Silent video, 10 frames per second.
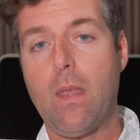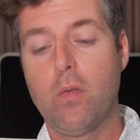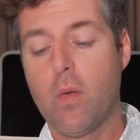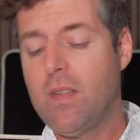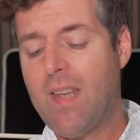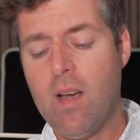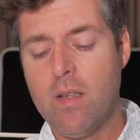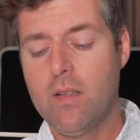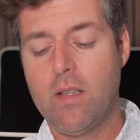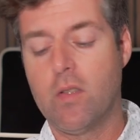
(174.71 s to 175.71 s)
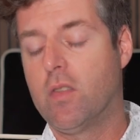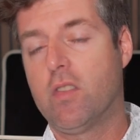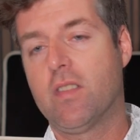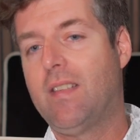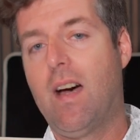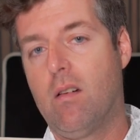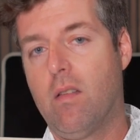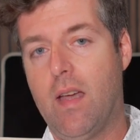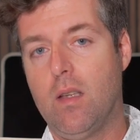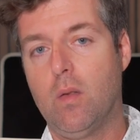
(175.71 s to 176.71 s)
So these calculators are just not
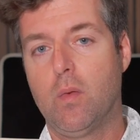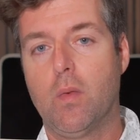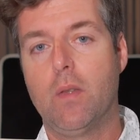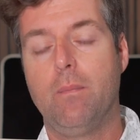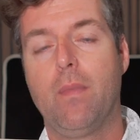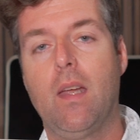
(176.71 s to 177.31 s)
all that useful.